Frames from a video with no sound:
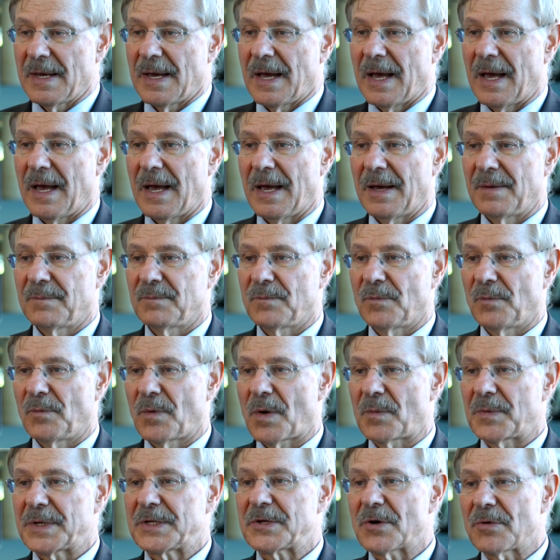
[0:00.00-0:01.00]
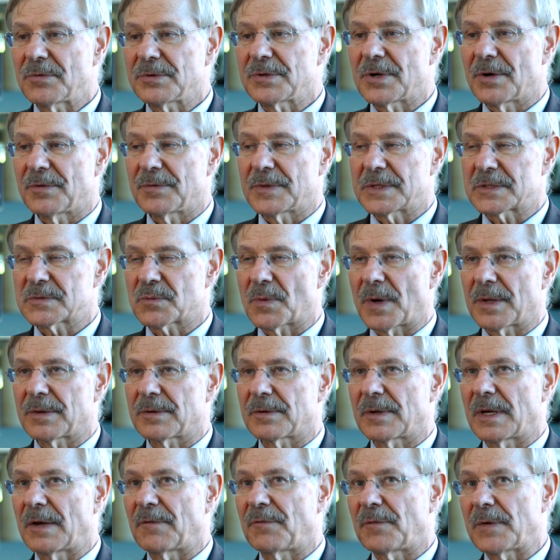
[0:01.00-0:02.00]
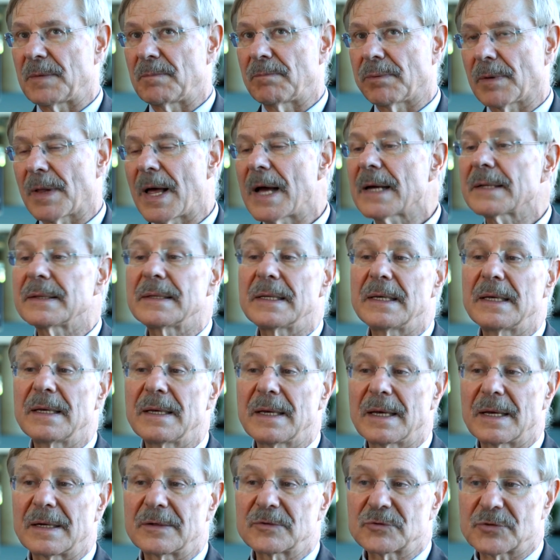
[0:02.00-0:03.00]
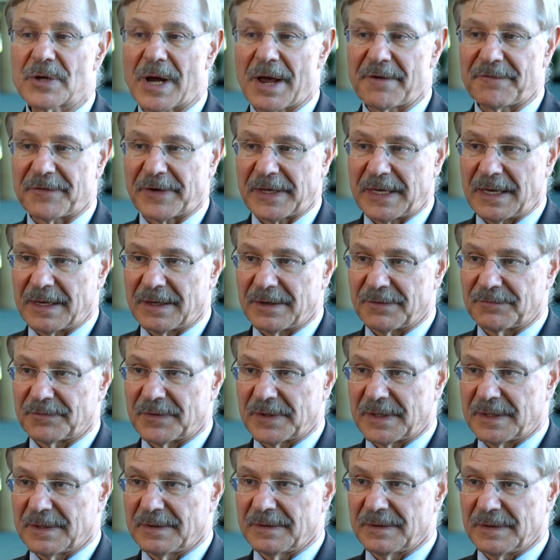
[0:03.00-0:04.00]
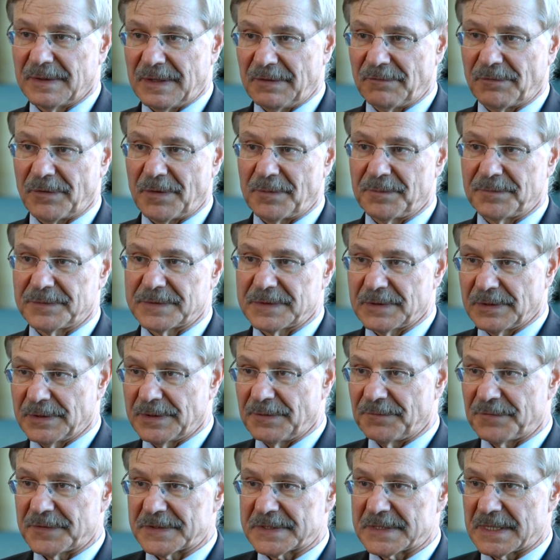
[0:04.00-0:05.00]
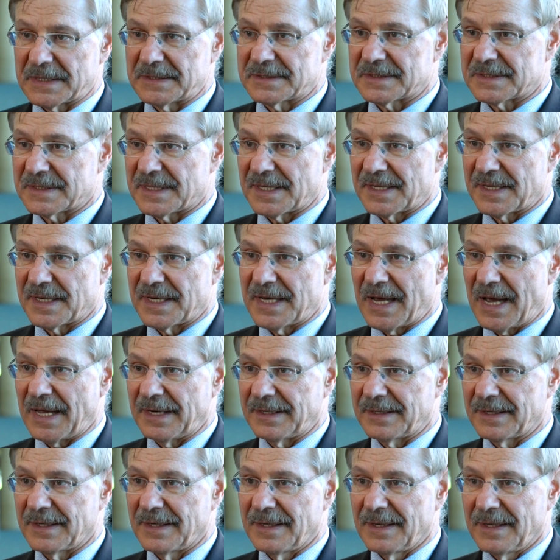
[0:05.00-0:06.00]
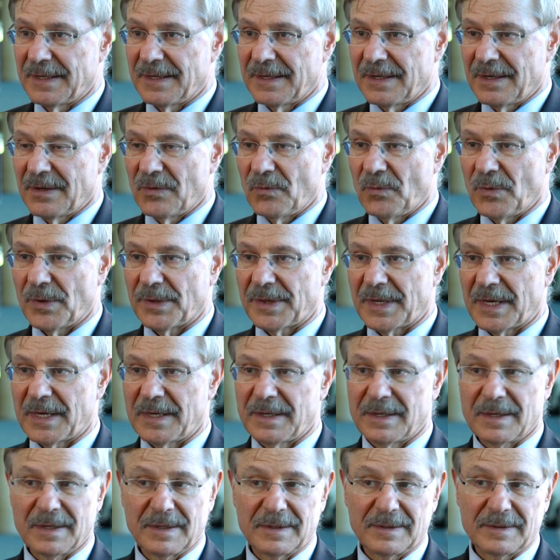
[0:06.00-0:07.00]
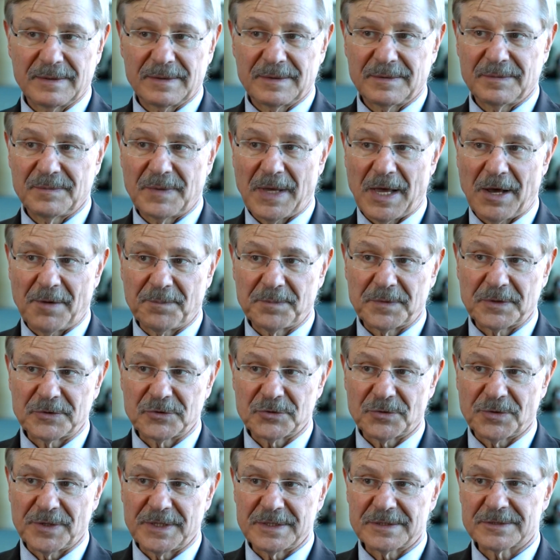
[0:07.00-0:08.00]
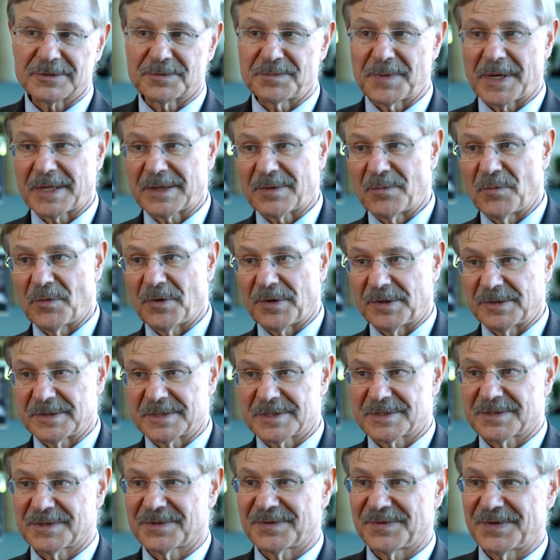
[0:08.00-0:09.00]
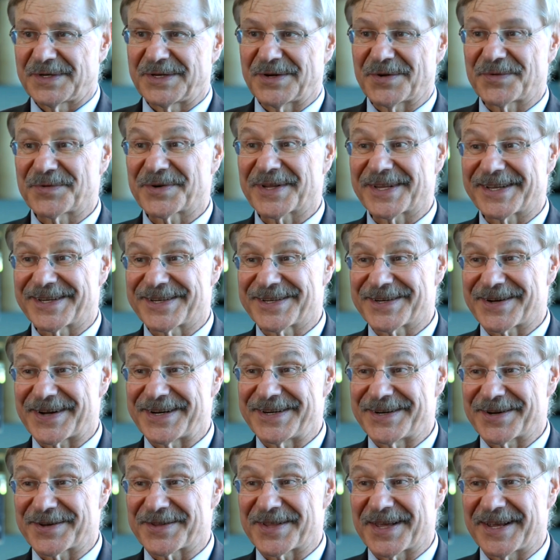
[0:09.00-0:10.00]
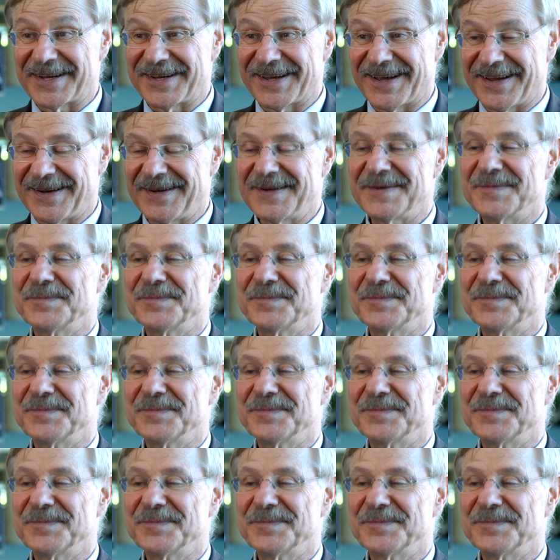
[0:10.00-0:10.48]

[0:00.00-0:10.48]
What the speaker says: What we don't know is whether if we block the trafficking of the lymphocytes to the gut, will they help the joints or make them worse? We don't really quite know that yet.